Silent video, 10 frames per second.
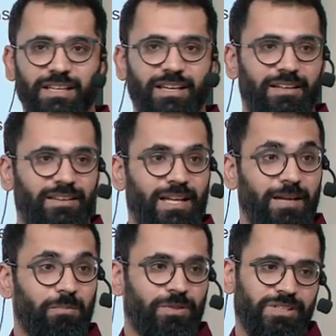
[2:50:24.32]
ki
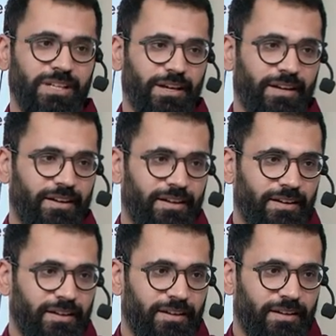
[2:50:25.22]
theme puchi hai.
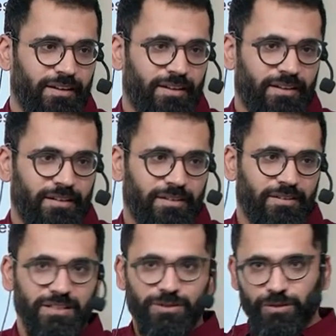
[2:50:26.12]

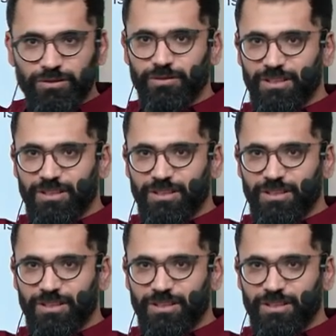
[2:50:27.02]
So